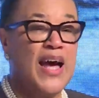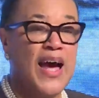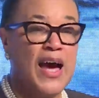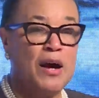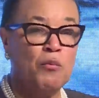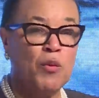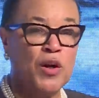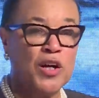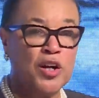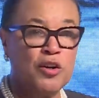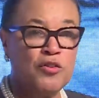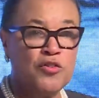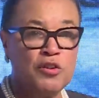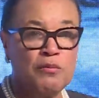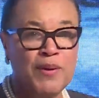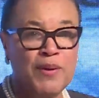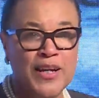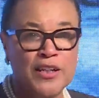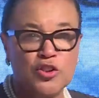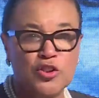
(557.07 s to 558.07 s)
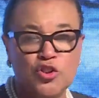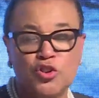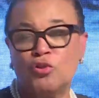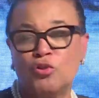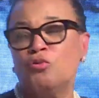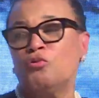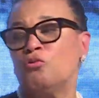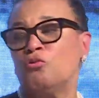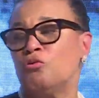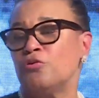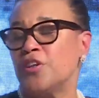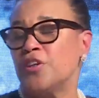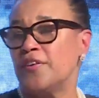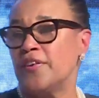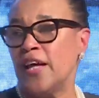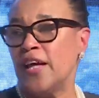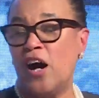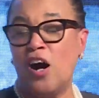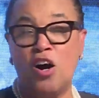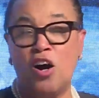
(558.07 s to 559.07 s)
and we're going to make sure that
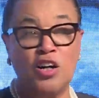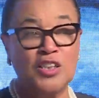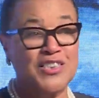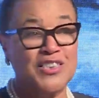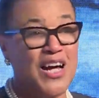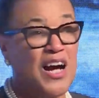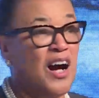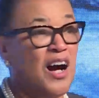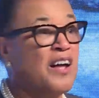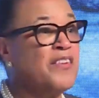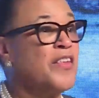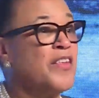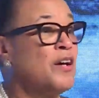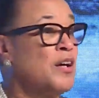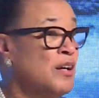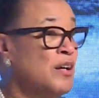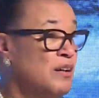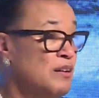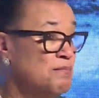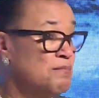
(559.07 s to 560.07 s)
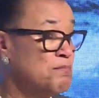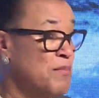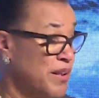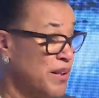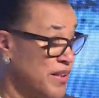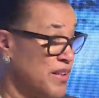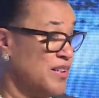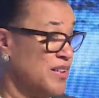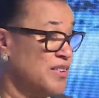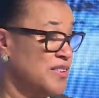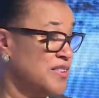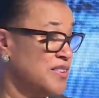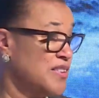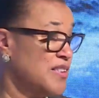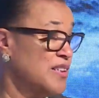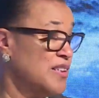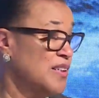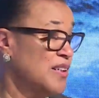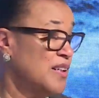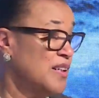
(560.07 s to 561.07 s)
there aren't other
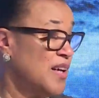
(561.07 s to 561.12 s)
mothers